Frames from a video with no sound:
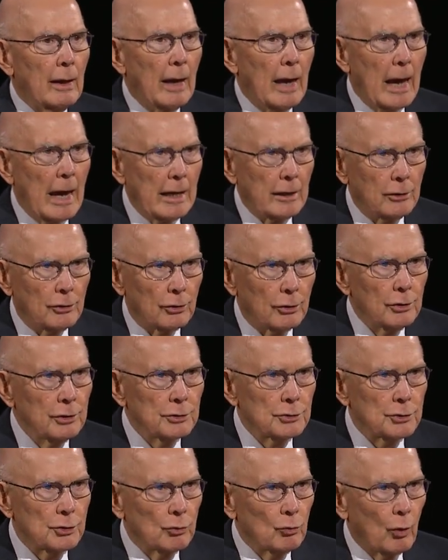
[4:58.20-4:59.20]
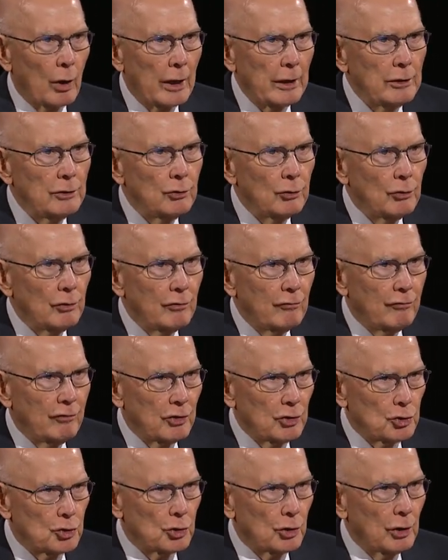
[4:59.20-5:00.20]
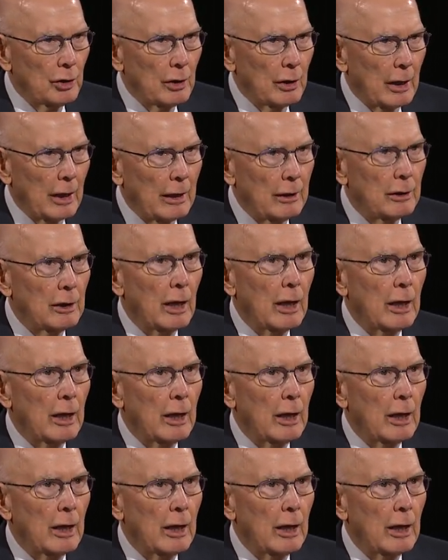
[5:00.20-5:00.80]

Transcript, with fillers: Anger is the way to division and